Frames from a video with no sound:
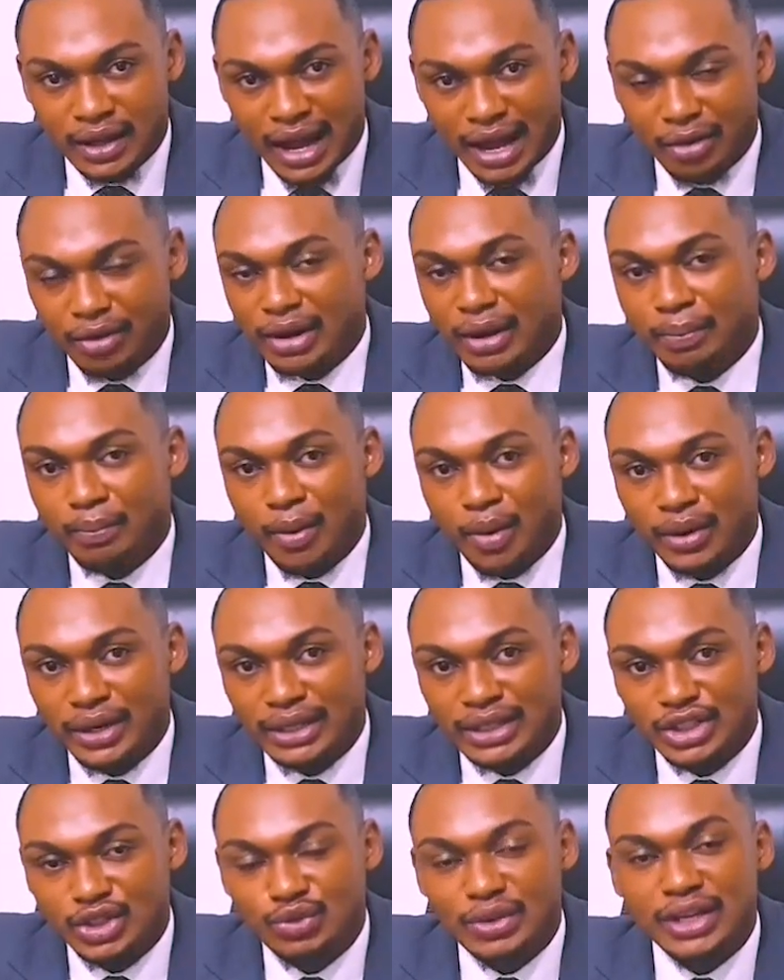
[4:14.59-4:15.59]
another
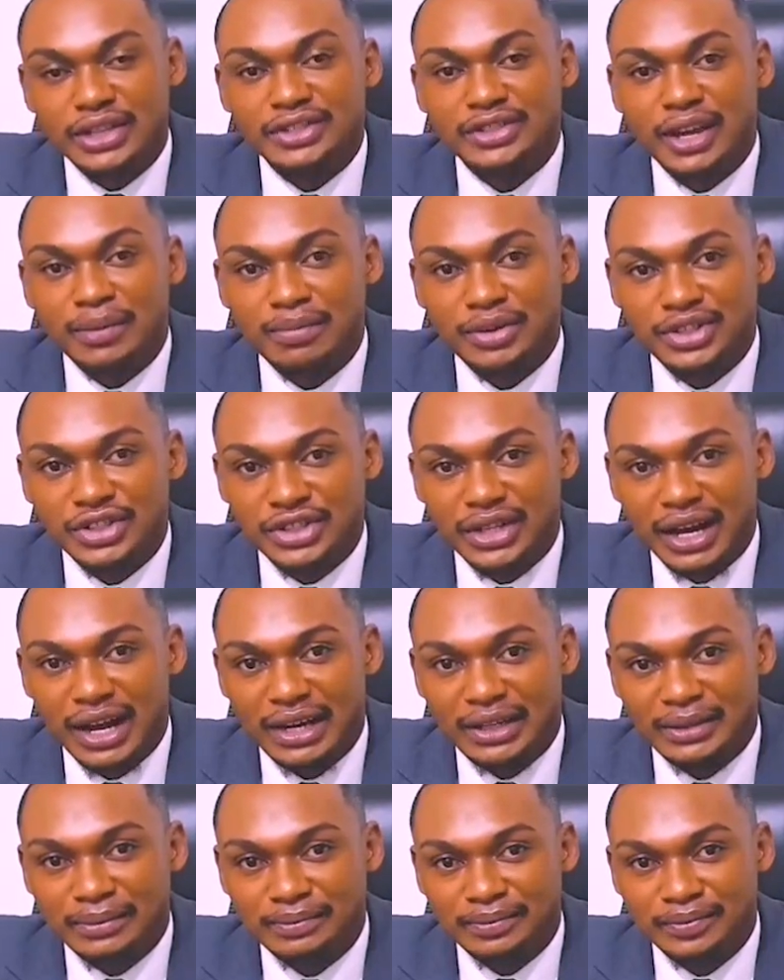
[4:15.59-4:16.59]
point is to establish
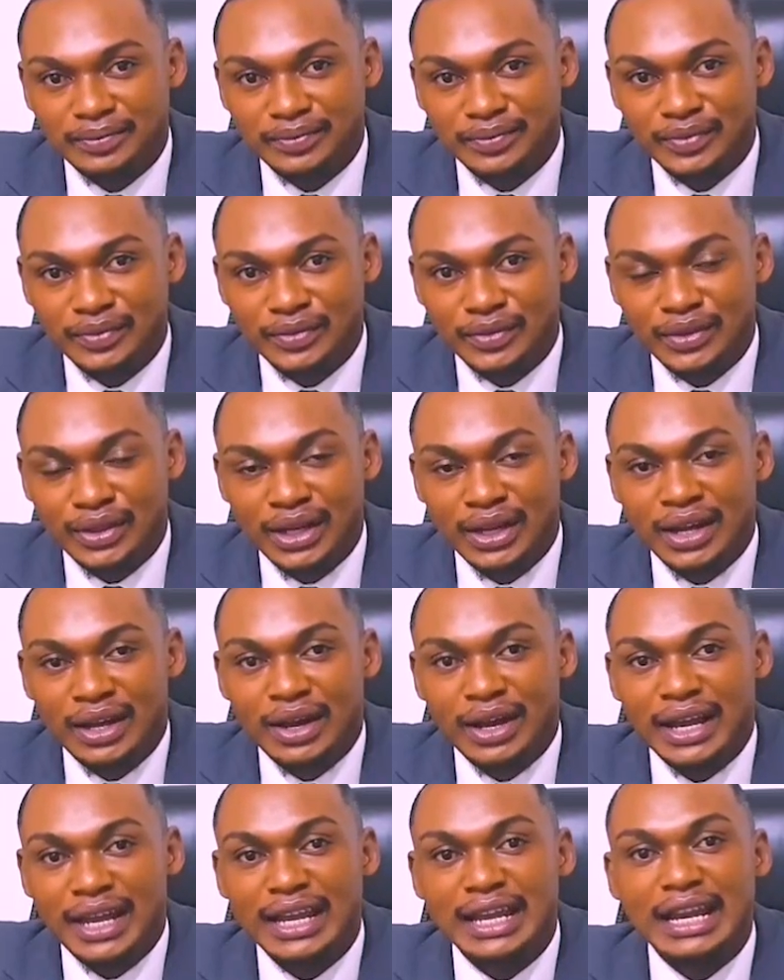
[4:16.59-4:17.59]
that
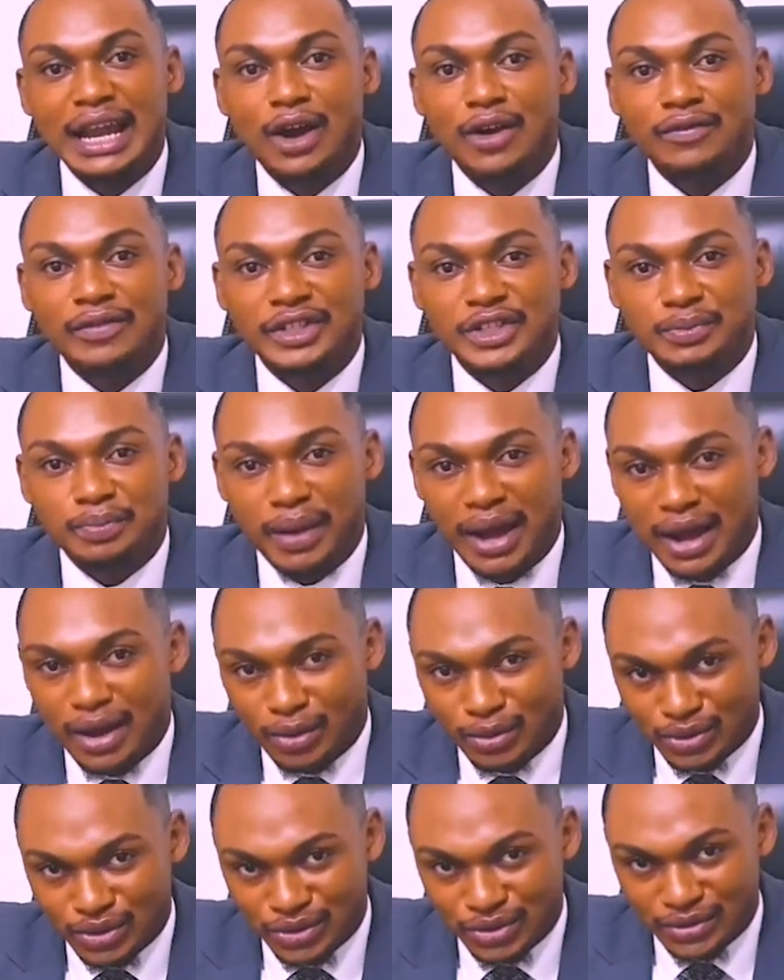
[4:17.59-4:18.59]
either of the
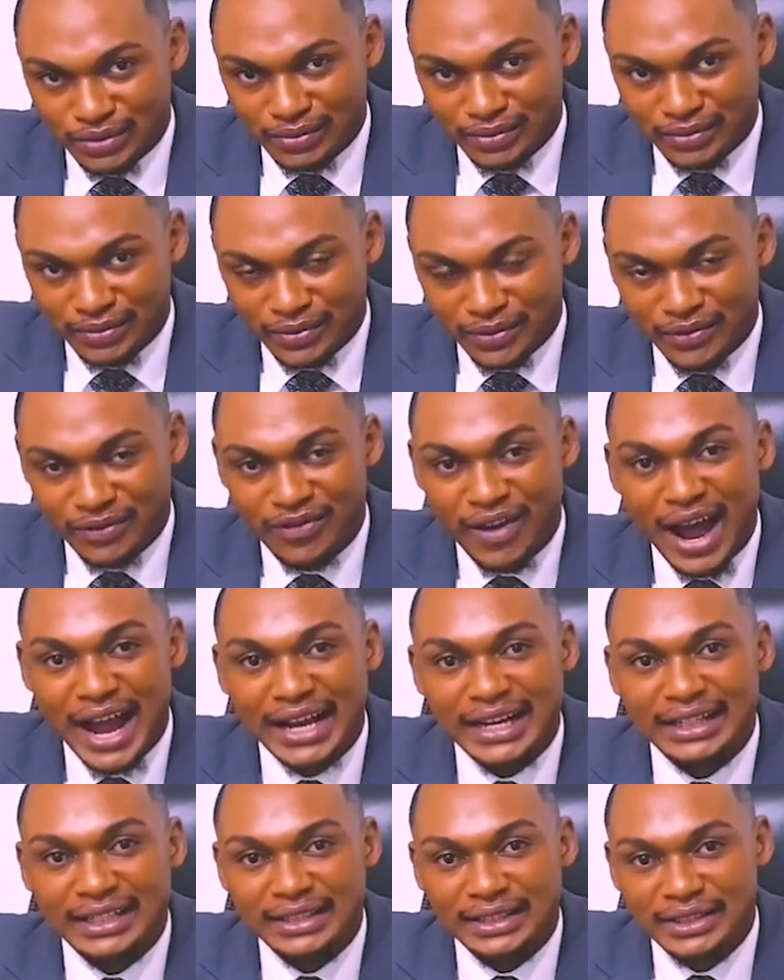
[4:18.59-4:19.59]
spouse
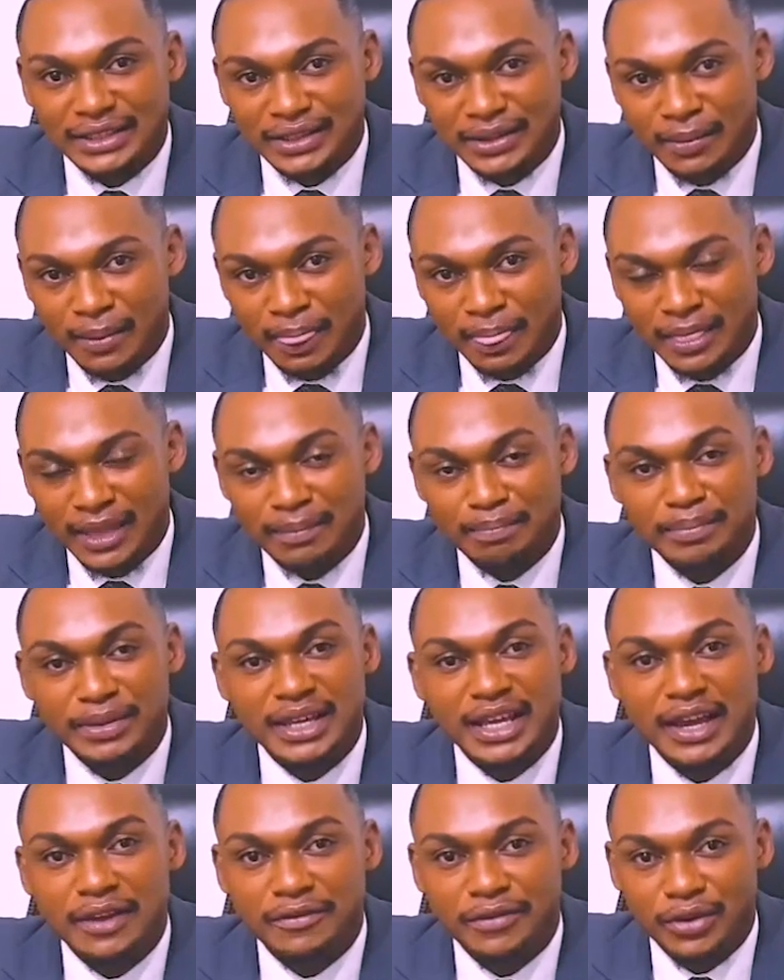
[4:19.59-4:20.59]
finds the
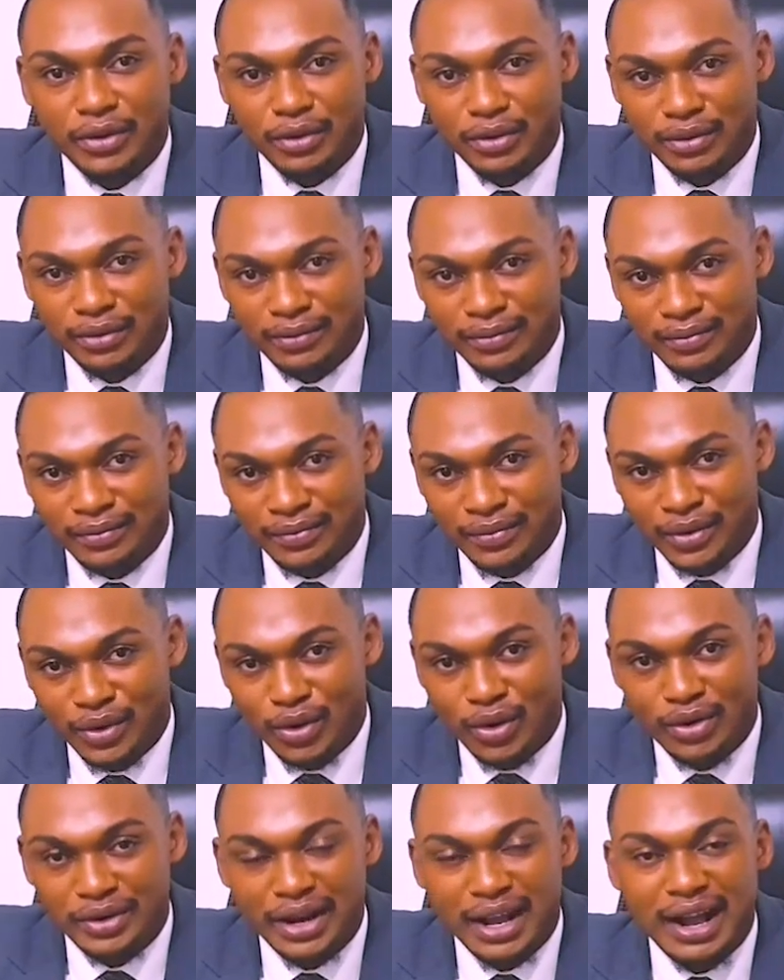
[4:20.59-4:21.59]
behavior
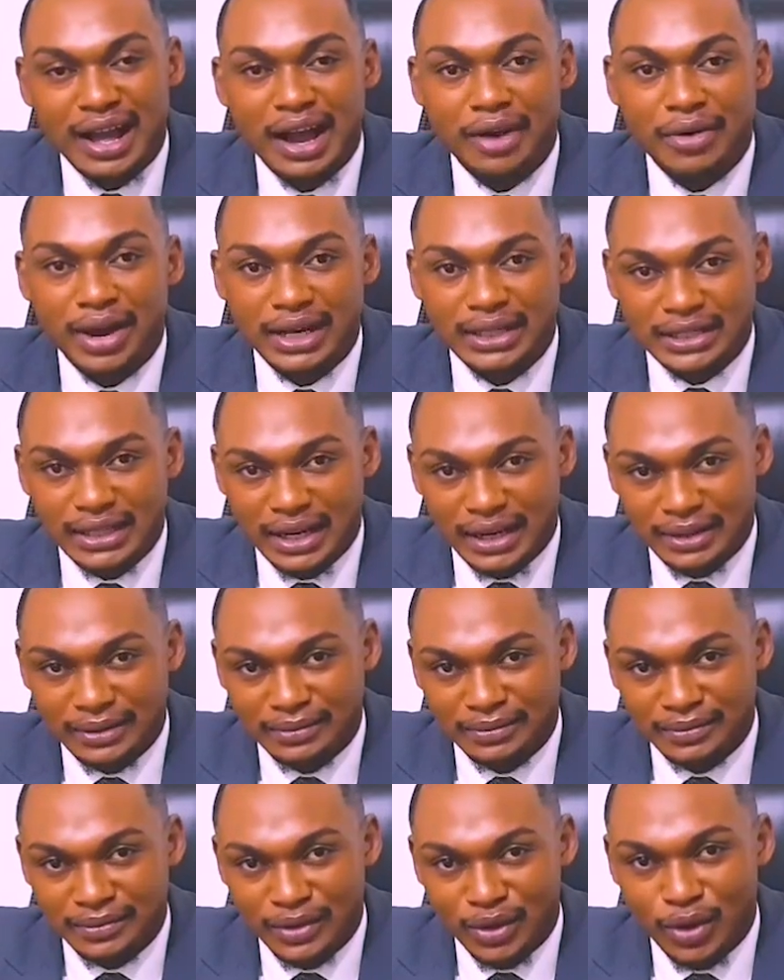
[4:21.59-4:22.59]
or the character
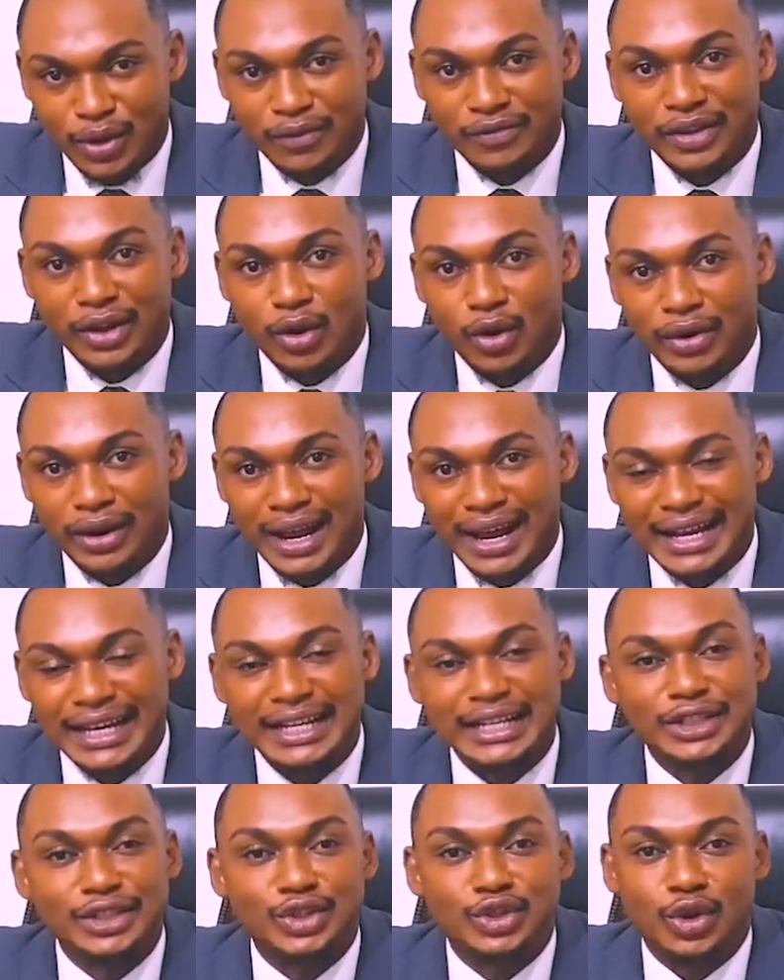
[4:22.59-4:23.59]
of the other
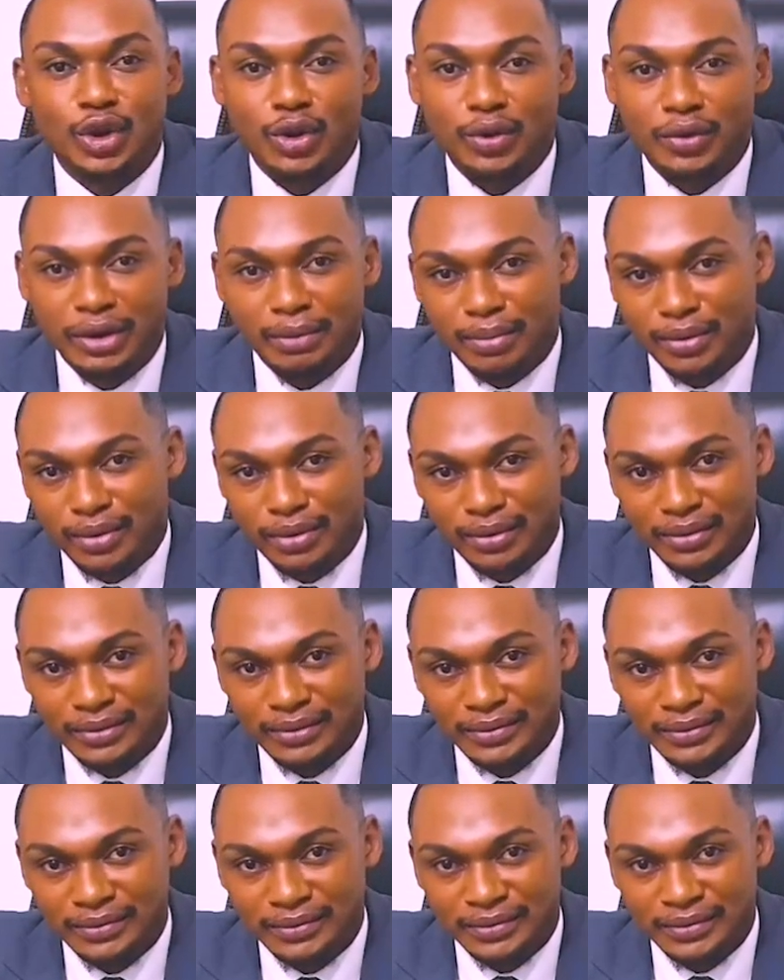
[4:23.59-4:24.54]
intolerable.